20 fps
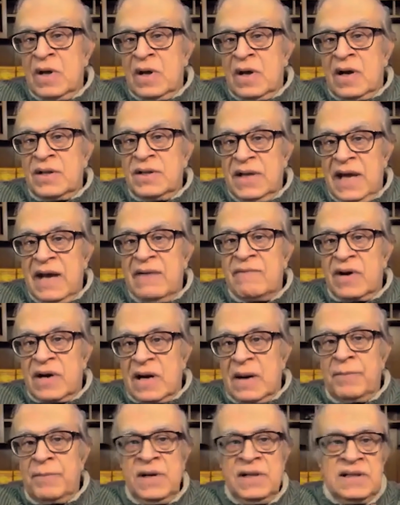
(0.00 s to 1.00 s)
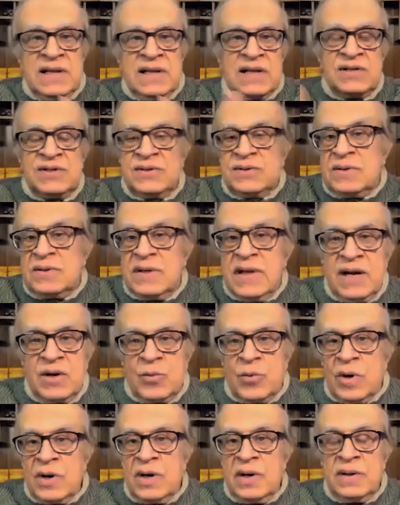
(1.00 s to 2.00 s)
They have a company that's
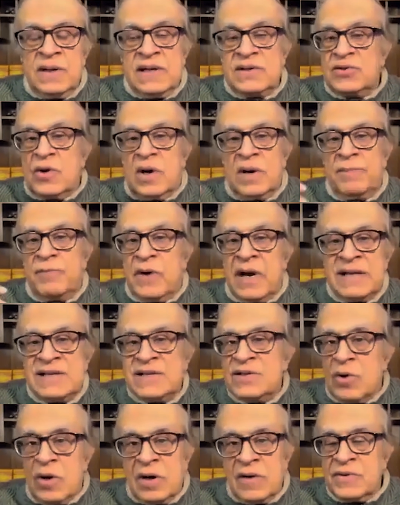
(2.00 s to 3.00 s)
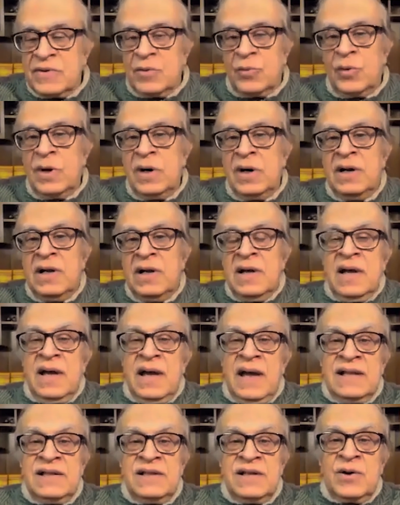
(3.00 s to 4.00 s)
headquartered, that's got branches all over the world,
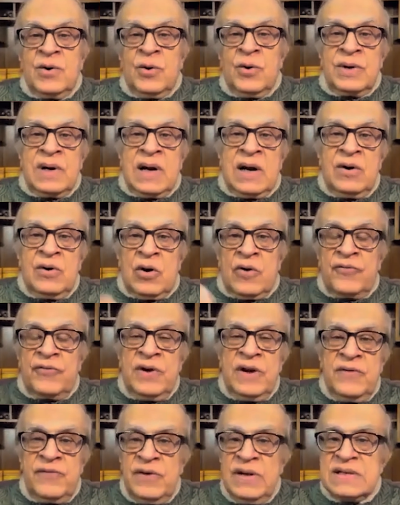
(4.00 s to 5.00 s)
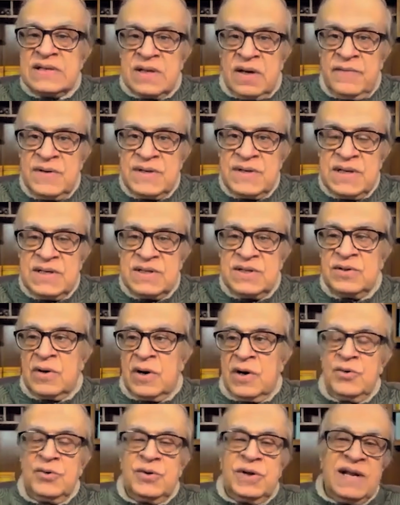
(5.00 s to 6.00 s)
and they go around offering free services in
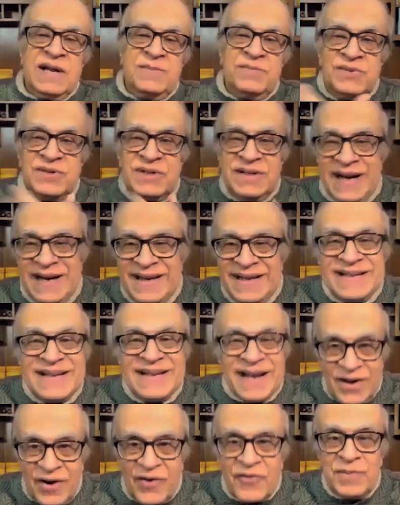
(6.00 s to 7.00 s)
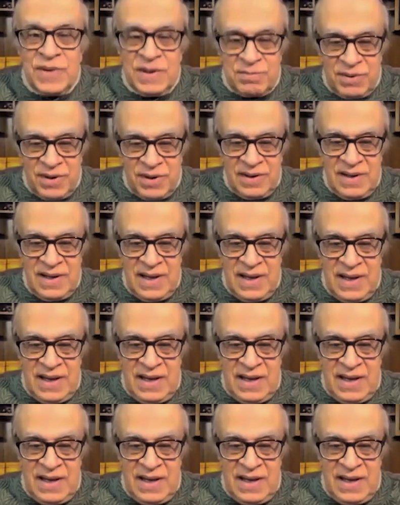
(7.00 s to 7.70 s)
order to get genetic data of people.